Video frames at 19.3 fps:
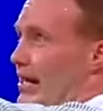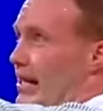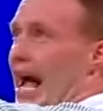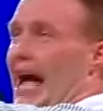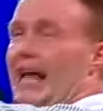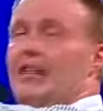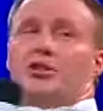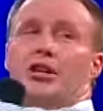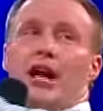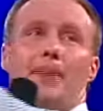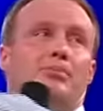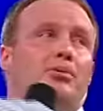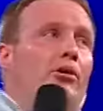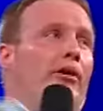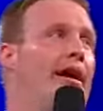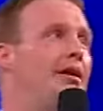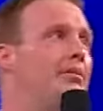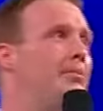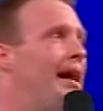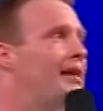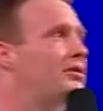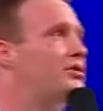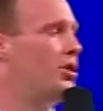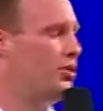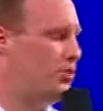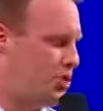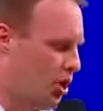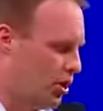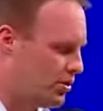in Acts chapter eight about
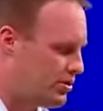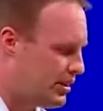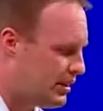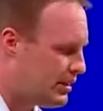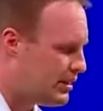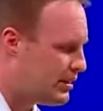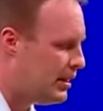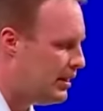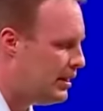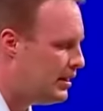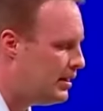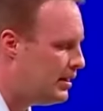two churches.